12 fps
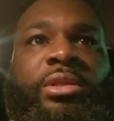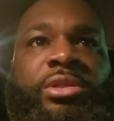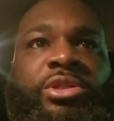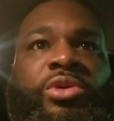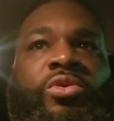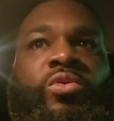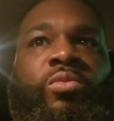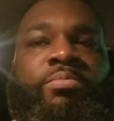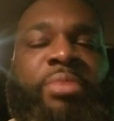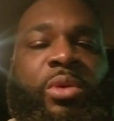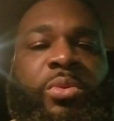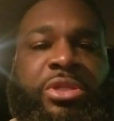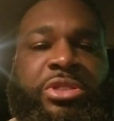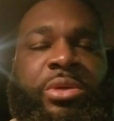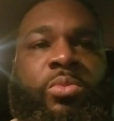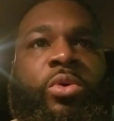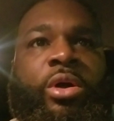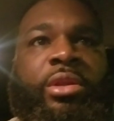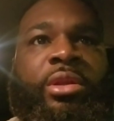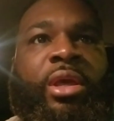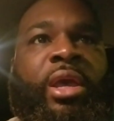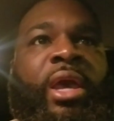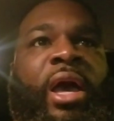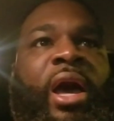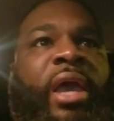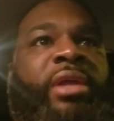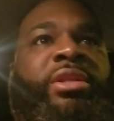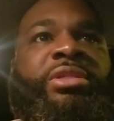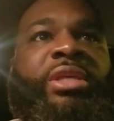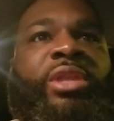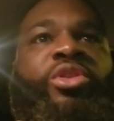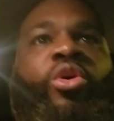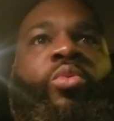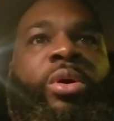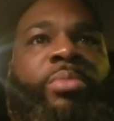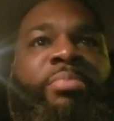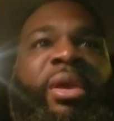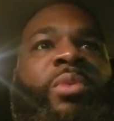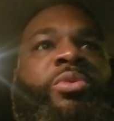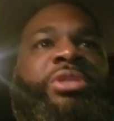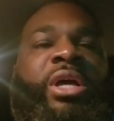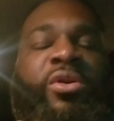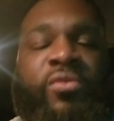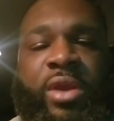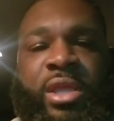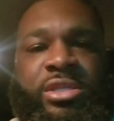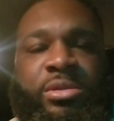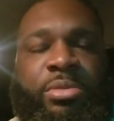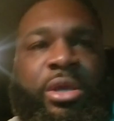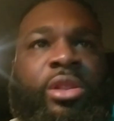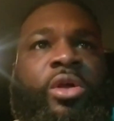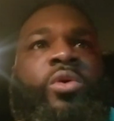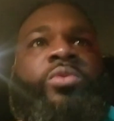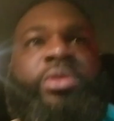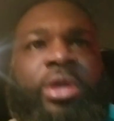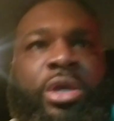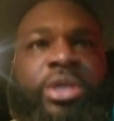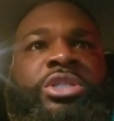to be with someone. I understand man was not created to be alone.